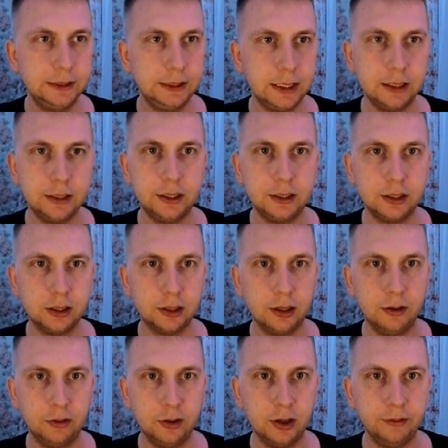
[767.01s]
then it's
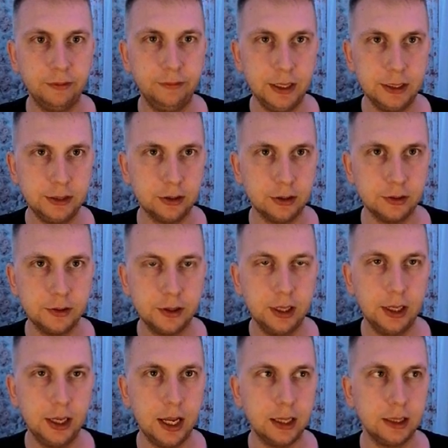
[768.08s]
gonna run faster
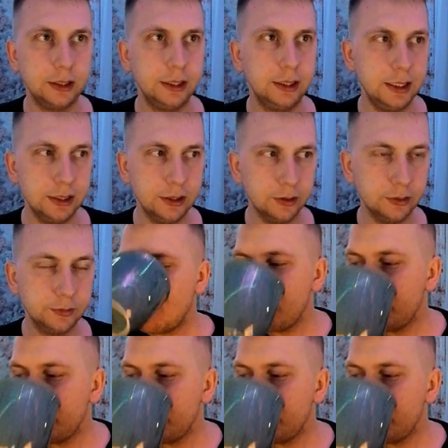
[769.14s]
and cleaner.